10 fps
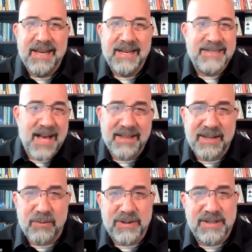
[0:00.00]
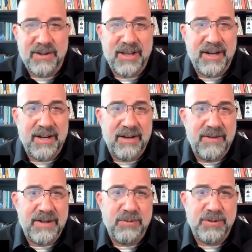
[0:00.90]
It's not that resilient
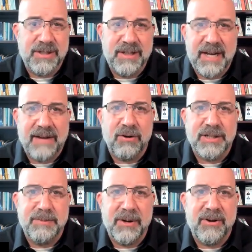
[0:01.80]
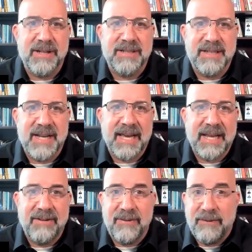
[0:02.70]
individuals never experience
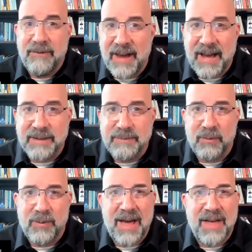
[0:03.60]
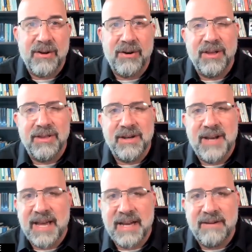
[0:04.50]
negative effect, but rather that the
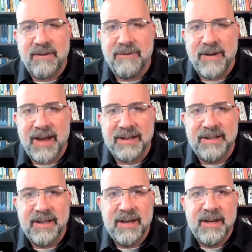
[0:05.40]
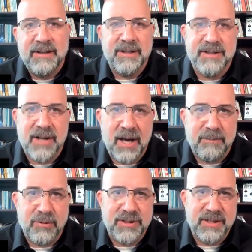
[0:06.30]
negative effect does not
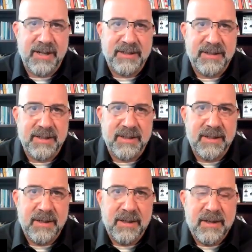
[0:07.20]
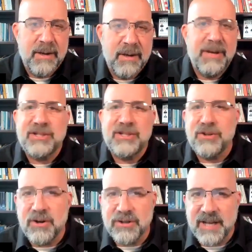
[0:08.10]
persist. Picture
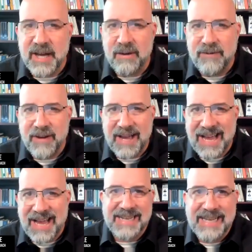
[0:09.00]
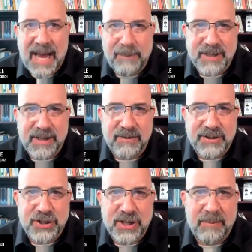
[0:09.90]
yourself as a captain of a
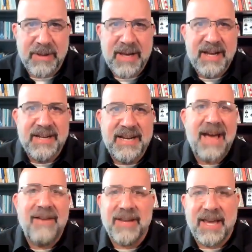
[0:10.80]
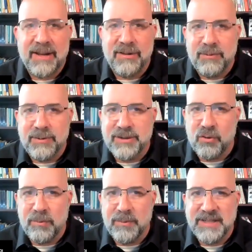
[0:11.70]
ship navigating through a
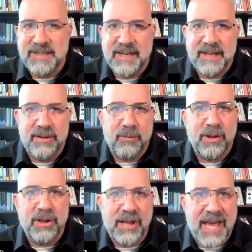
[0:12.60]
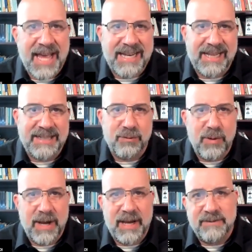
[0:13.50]
stormy sea. The relentless
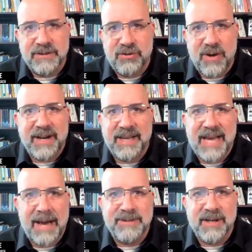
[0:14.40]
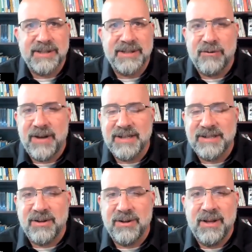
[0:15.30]
waves try to capsize your
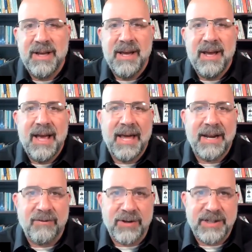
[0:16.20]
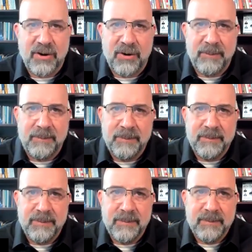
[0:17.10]
vessel at every turn.
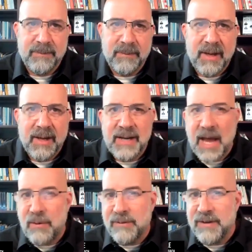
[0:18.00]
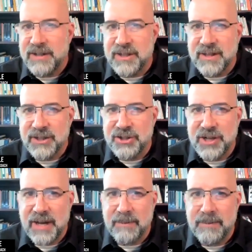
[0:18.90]
Now envision the
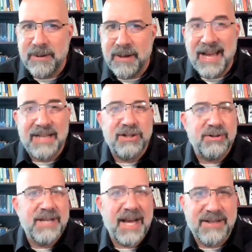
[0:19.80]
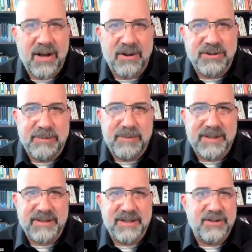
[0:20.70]
ship as your technology
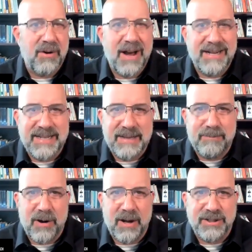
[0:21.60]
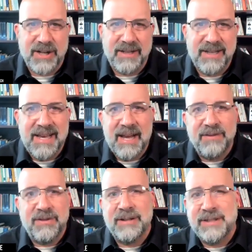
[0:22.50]
business or IT project,
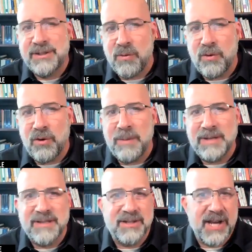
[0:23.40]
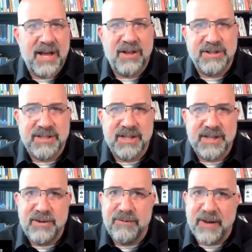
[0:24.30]
and the storm as the challenges that
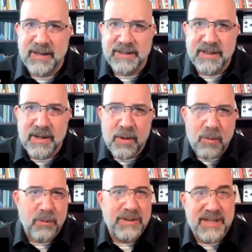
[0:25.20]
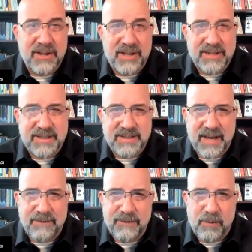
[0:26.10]
you face. Well, resilience is
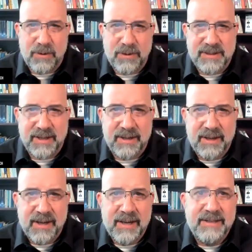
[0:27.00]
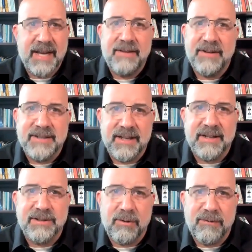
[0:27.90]
that force that Davidson
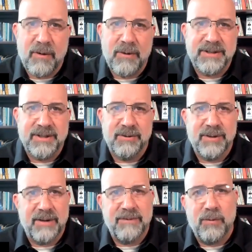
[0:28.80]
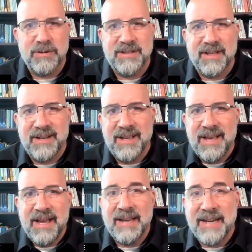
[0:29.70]
is referring to, that force that
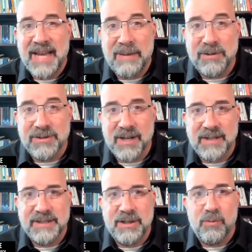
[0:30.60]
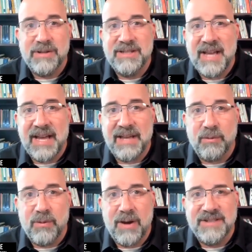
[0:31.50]
enables us to withstand the
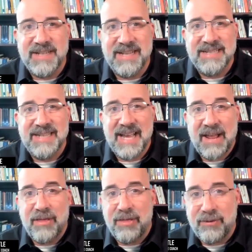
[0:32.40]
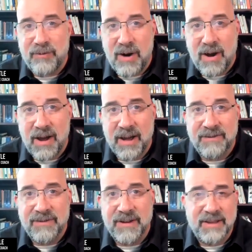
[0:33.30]
rough seas and
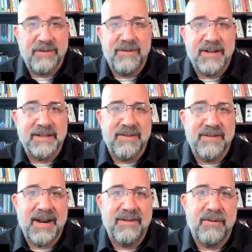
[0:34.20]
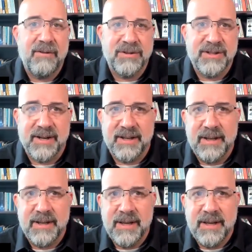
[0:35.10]
thrive in the face of that adversity.